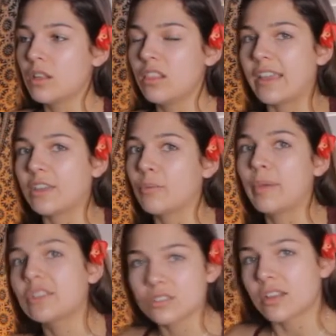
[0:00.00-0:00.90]
like your
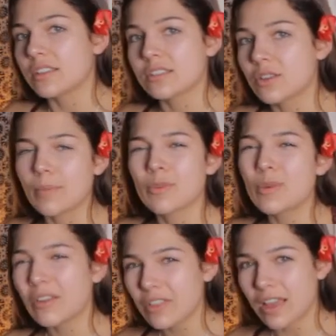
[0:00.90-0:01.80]
pictures on Instagram, or
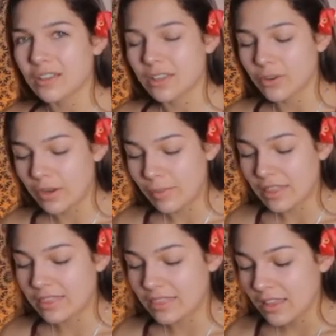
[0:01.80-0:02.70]
whatever the hell, you know what I
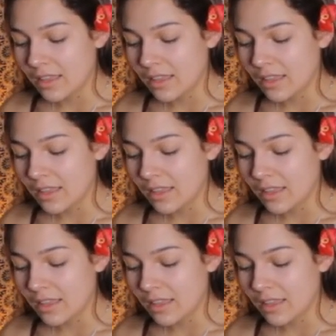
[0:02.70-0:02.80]
mean?